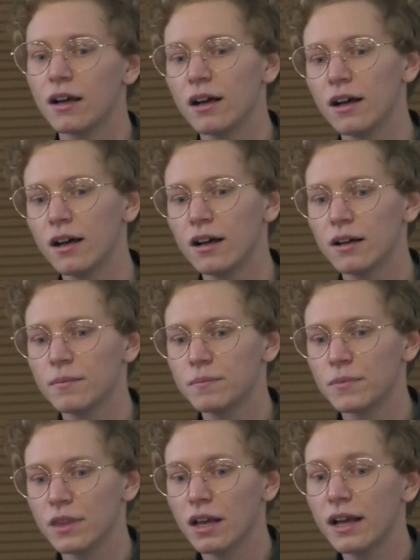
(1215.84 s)
Um,
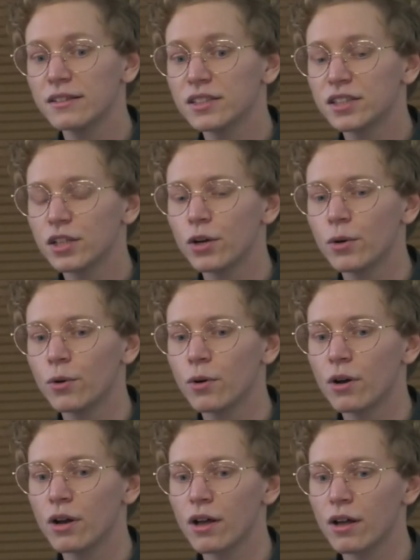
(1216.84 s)
and so,
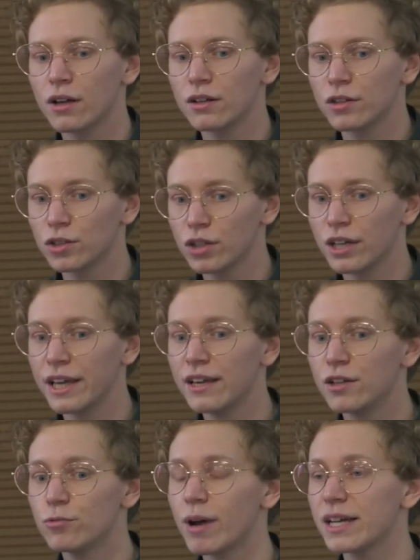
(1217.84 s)

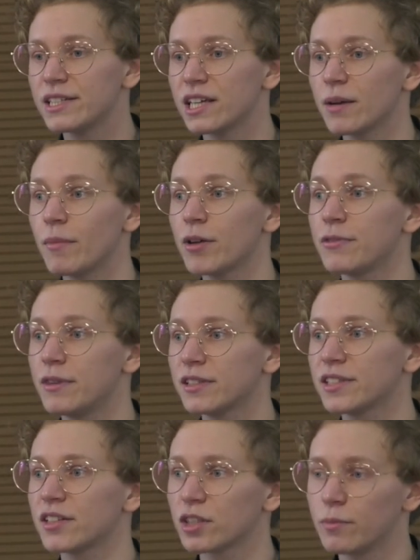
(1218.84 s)
in writing about
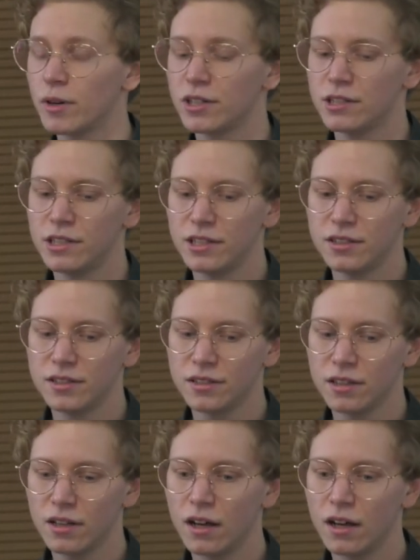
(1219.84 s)
things as commodities,